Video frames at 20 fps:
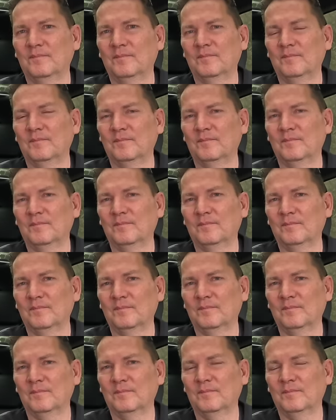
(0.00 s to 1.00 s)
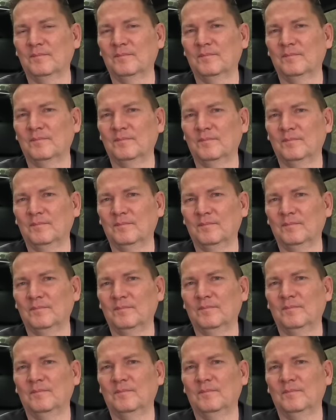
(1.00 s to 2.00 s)

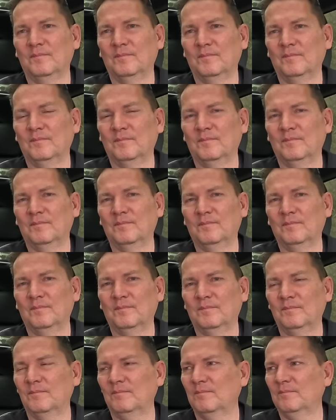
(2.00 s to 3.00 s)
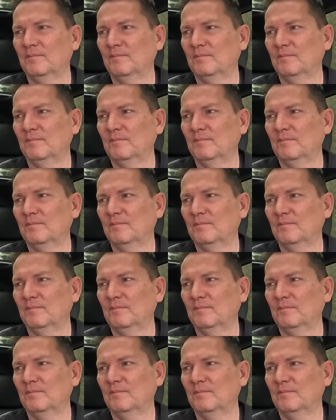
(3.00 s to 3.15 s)
(not speaking)